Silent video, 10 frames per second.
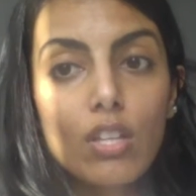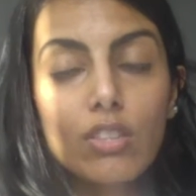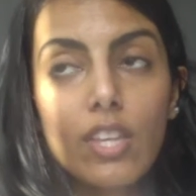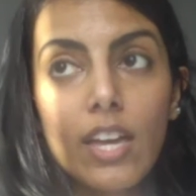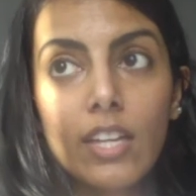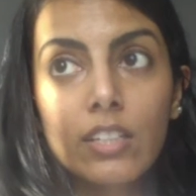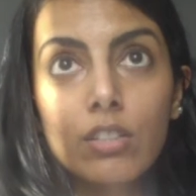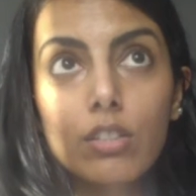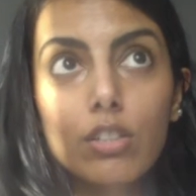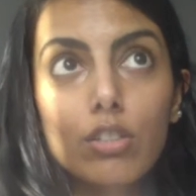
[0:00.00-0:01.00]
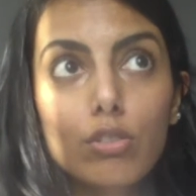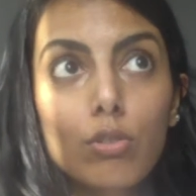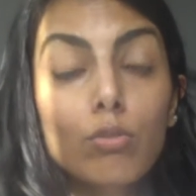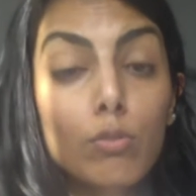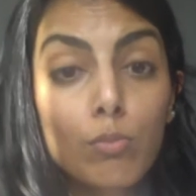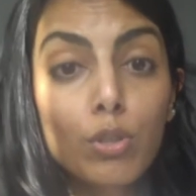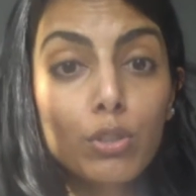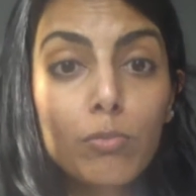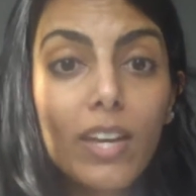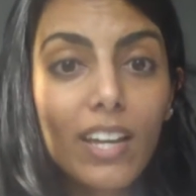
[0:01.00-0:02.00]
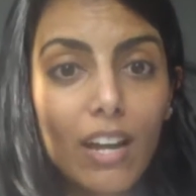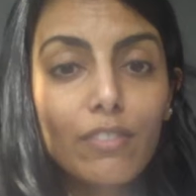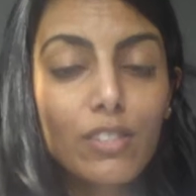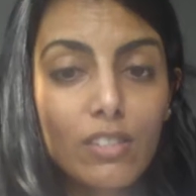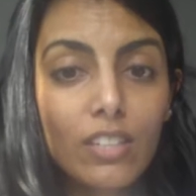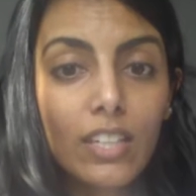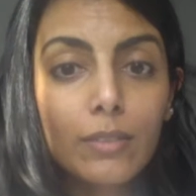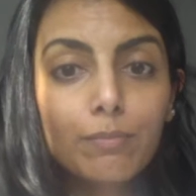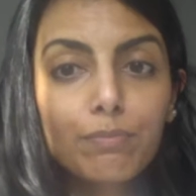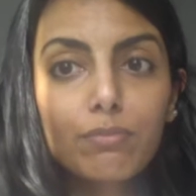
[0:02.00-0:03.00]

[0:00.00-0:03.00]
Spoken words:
then the more you make, obviously,